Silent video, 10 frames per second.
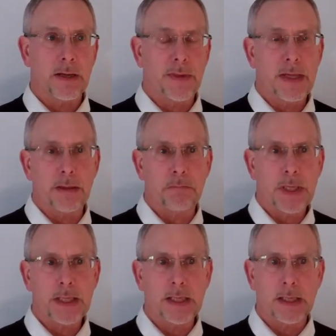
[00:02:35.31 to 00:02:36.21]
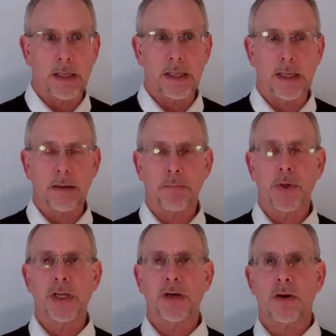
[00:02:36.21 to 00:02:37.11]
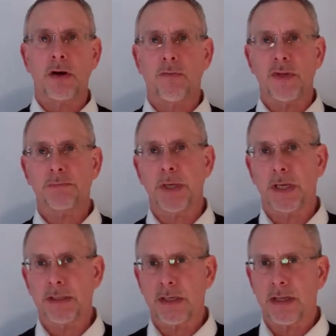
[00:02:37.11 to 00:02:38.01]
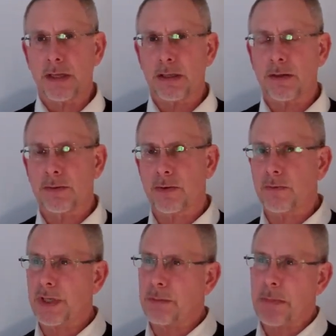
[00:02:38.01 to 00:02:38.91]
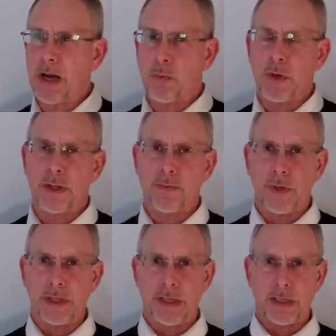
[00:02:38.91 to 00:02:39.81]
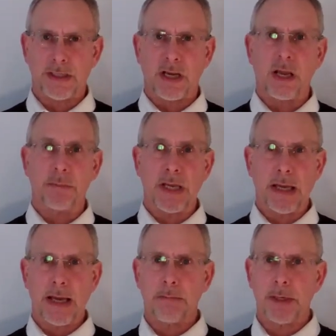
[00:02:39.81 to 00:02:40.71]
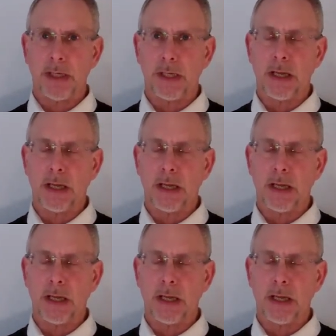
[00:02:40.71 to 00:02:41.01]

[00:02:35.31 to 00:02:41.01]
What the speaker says: they immediately get pretty nervous, because they think there's only about one of three things that can be happening.